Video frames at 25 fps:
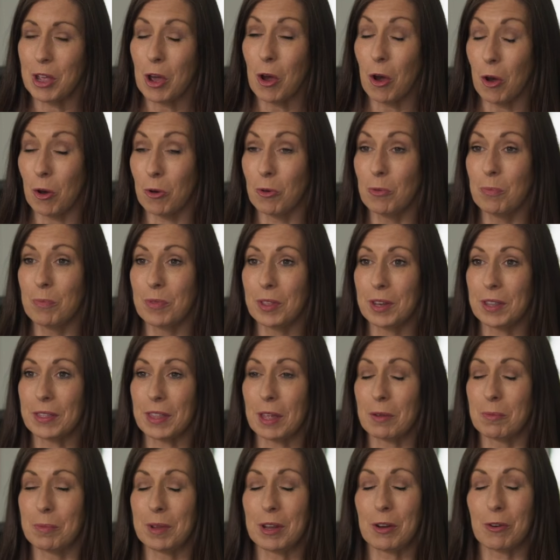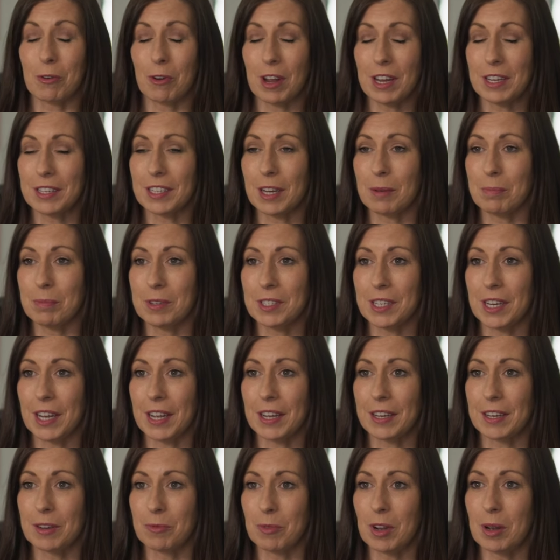we hope that there'll be great
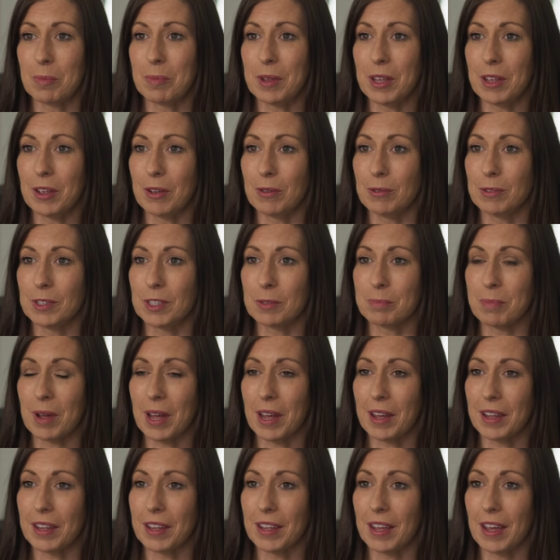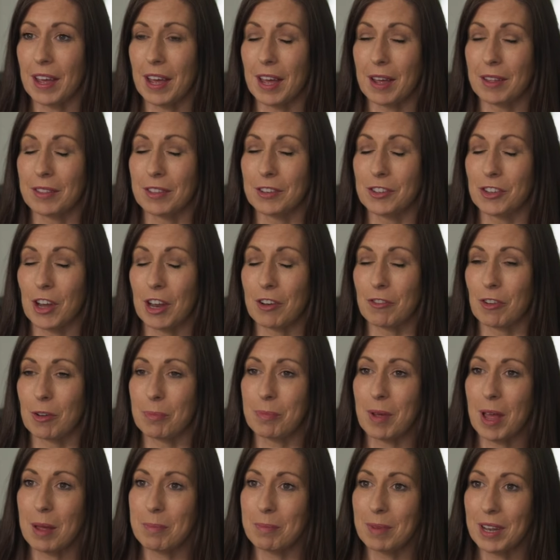uptake and it will be used by the
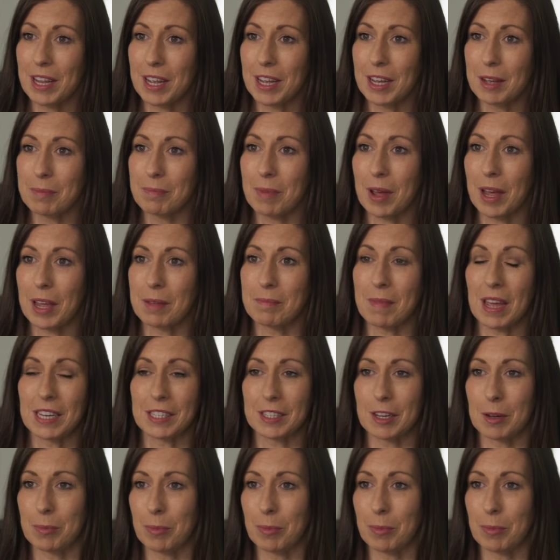general public, by medical